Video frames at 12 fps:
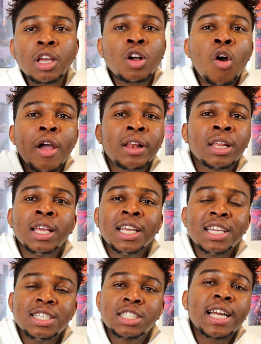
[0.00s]
The coin
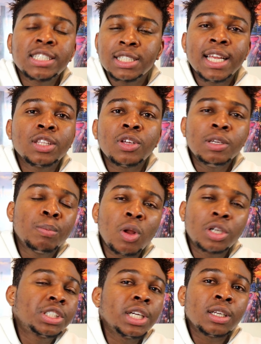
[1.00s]
is resident on the
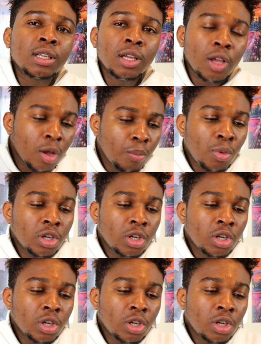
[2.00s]
blockchain,